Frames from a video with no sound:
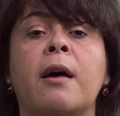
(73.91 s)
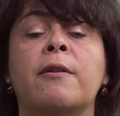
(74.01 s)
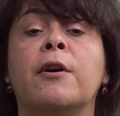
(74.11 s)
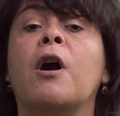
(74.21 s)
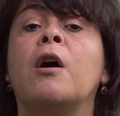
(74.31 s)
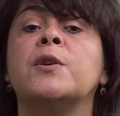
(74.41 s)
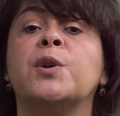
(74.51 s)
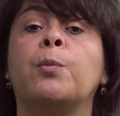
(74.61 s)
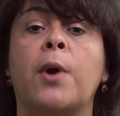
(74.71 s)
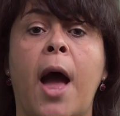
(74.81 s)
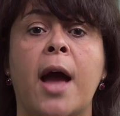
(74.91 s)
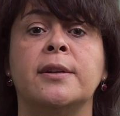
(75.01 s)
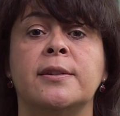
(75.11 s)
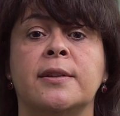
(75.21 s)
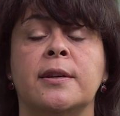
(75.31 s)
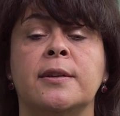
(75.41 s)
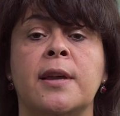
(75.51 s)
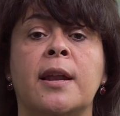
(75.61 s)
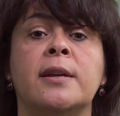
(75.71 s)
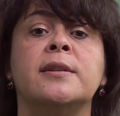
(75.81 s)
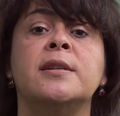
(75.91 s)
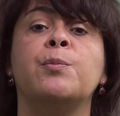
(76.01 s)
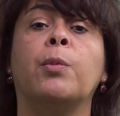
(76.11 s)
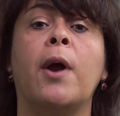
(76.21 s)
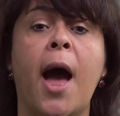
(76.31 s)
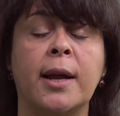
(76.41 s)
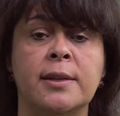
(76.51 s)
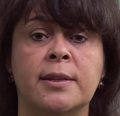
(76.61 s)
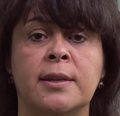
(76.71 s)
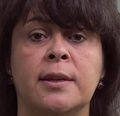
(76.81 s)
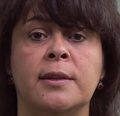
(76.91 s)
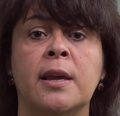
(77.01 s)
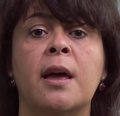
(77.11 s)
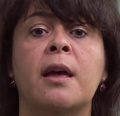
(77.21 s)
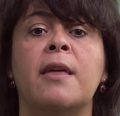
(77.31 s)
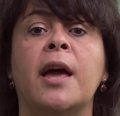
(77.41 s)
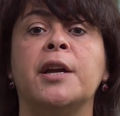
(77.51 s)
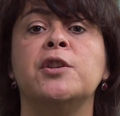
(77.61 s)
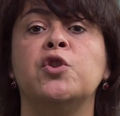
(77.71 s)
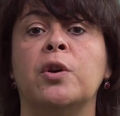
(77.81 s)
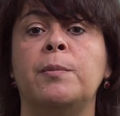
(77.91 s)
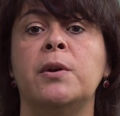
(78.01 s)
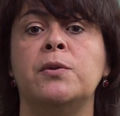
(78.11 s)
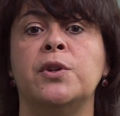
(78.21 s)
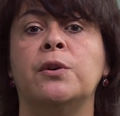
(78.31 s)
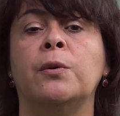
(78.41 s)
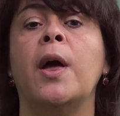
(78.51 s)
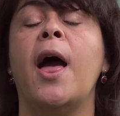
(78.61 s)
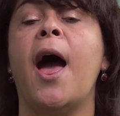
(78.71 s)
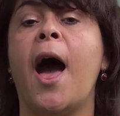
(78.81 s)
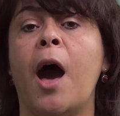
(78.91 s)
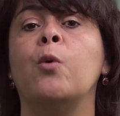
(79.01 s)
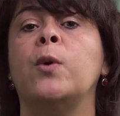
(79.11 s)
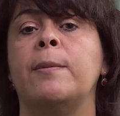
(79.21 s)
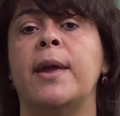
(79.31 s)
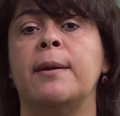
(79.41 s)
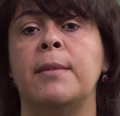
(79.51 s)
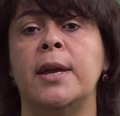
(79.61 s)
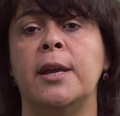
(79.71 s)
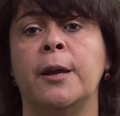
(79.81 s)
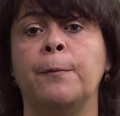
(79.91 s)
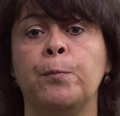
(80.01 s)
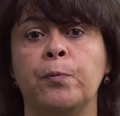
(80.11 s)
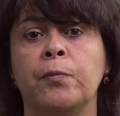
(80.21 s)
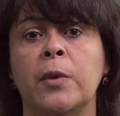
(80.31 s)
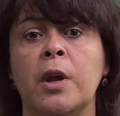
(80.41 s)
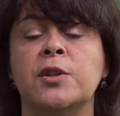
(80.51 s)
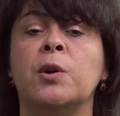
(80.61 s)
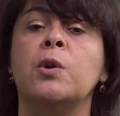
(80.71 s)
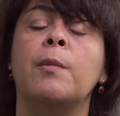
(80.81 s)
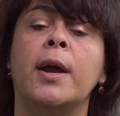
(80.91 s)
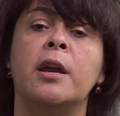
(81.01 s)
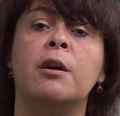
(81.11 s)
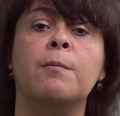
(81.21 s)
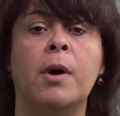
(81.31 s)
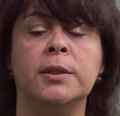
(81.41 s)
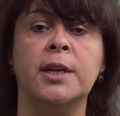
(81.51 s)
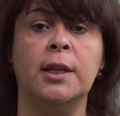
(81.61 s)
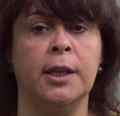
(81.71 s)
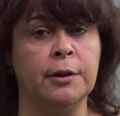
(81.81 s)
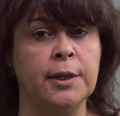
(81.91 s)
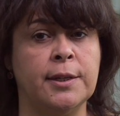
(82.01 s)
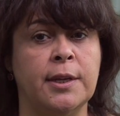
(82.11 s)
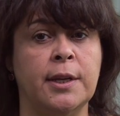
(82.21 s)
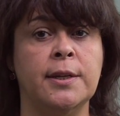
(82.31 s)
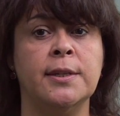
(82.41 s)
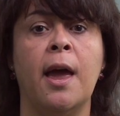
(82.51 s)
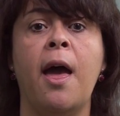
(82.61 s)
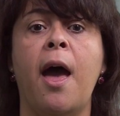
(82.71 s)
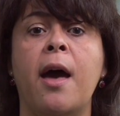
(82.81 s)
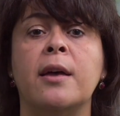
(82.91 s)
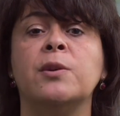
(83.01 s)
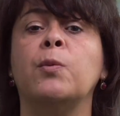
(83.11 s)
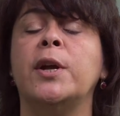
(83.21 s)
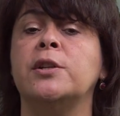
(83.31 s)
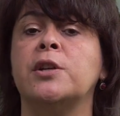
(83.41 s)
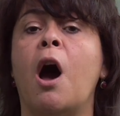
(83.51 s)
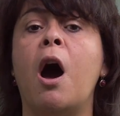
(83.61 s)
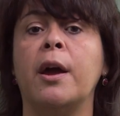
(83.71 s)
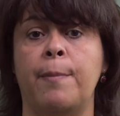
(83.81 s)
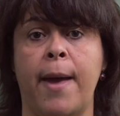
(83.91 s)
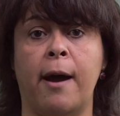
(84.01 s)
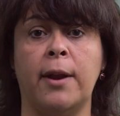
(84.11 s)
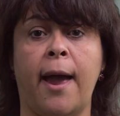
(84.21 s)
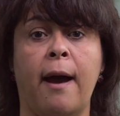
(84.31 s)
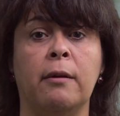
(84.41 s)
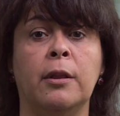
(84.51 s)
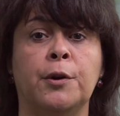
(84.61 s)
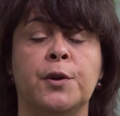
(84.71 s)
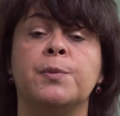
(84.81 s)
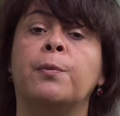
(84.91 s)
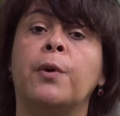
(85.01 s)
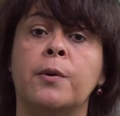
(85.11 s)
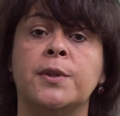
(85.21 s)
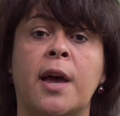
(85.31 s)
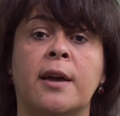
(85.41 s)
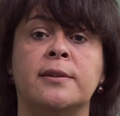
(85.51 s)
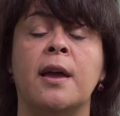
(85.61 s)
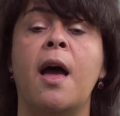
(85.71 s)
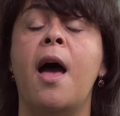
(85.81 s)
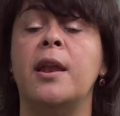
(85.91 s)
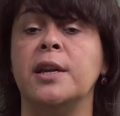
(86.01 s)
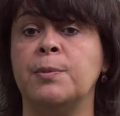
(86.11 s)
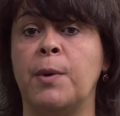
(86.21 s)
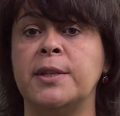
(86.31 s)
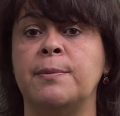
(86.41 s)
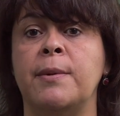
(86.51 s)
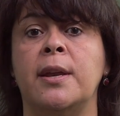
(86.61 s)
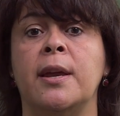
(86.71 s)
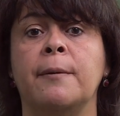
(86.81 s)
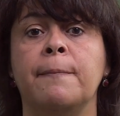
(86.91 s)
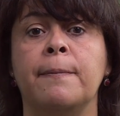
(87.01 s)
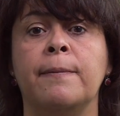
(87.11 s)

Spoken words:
There are also practices, and it's these practices that contribute to how we make meaning. So you might hear multiliteracies as a way to talk about how learners process and express meaning.